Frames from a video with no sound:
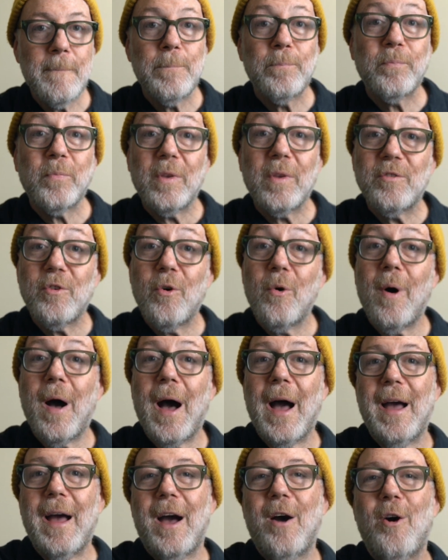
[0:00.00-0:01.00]
So
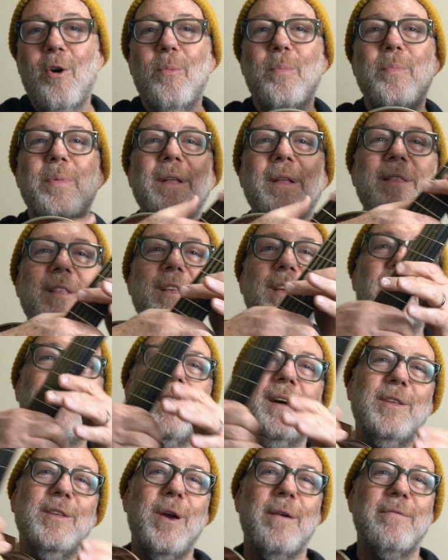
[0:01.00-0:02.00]
I hope that
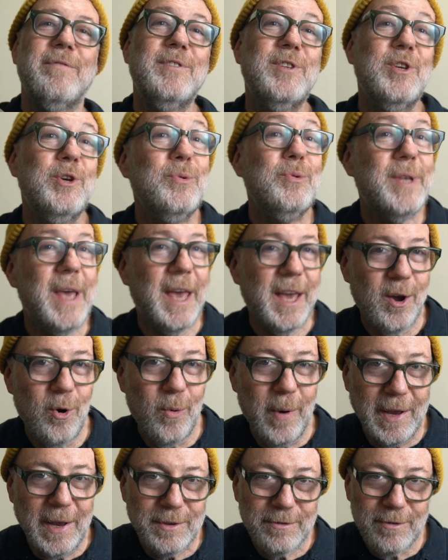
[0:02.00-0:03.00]
you have two
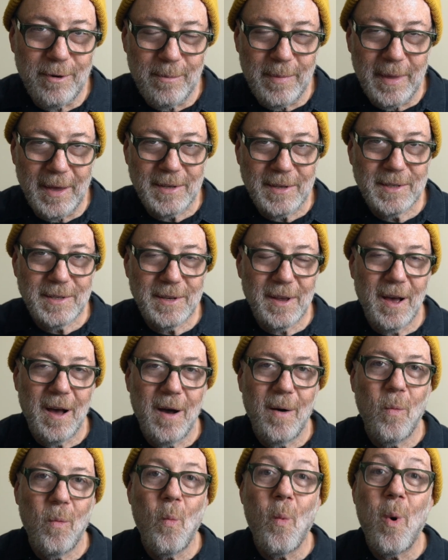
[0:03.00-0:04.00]
takeaways from this.
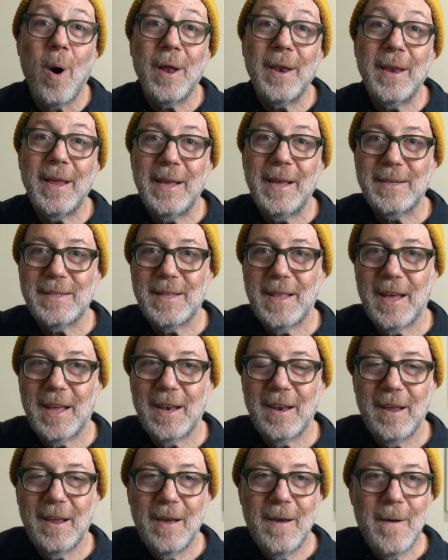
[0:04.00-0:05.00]
One is
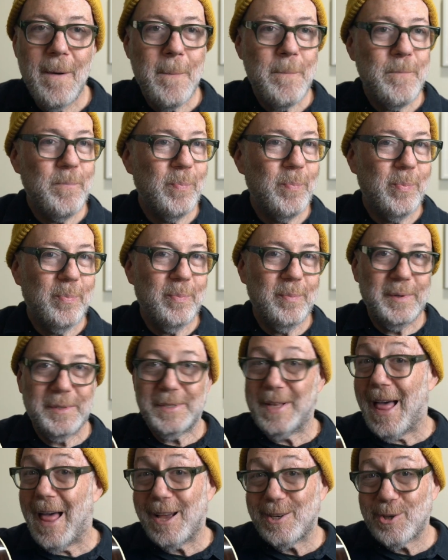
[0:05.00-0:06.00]
that
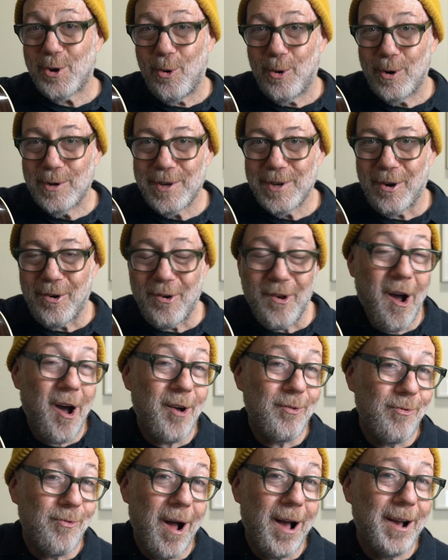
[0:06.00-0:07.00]
slash chords are
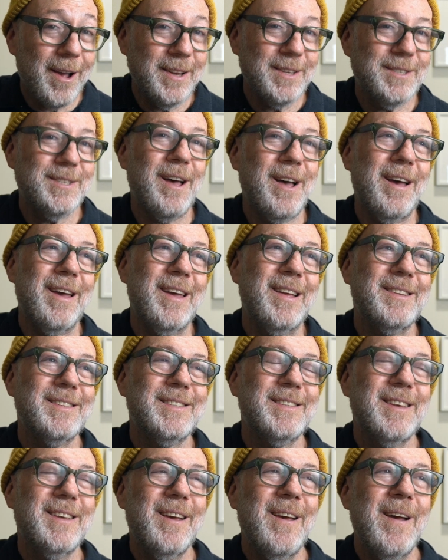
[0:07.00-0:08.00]
not rocket
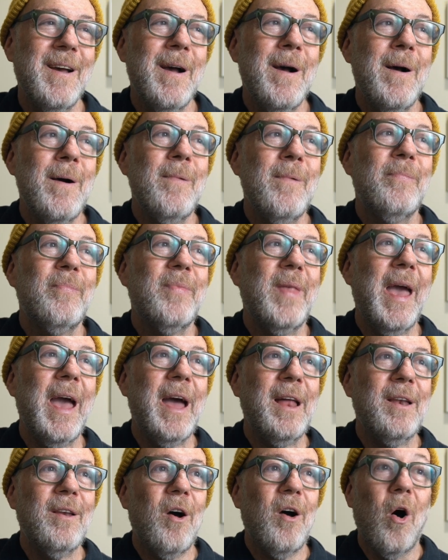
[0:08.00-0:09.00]
science.
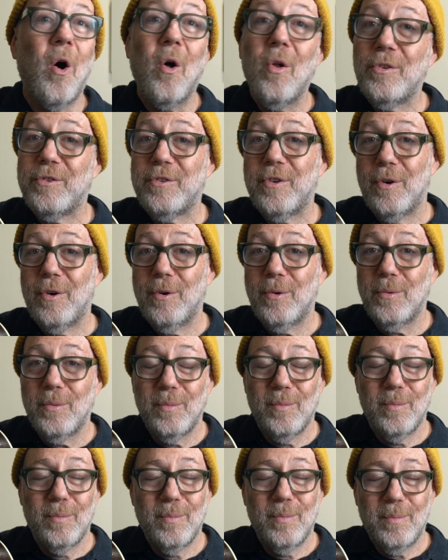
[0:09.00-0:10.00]
And also,
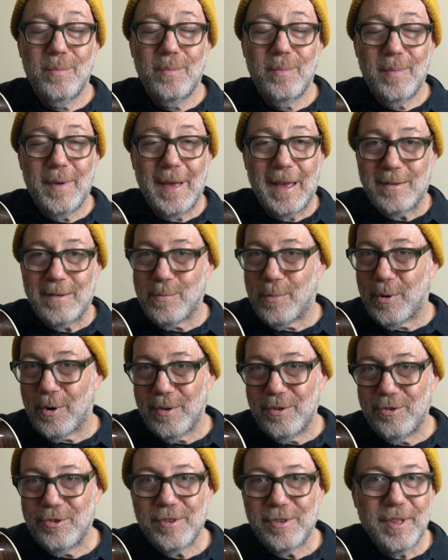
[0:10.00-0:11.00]
as per
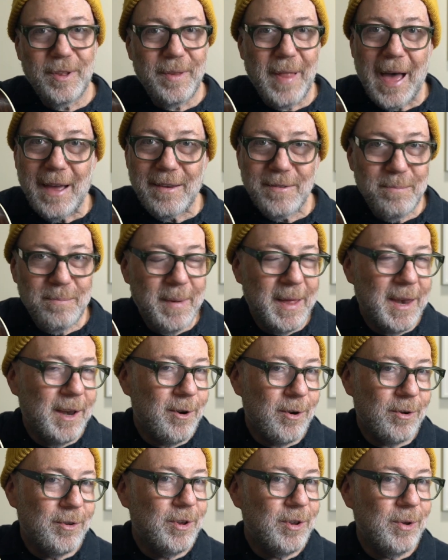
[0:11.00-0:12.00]
just the last minute
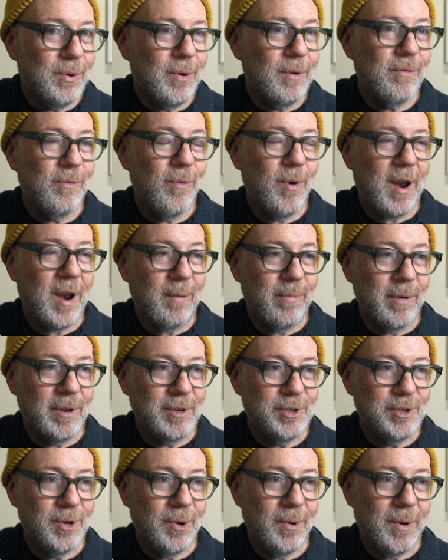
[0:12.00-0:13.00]
or two of what I've been
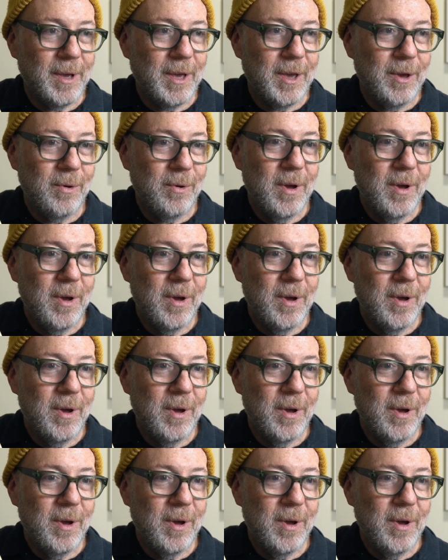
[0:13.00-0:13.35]
showing you,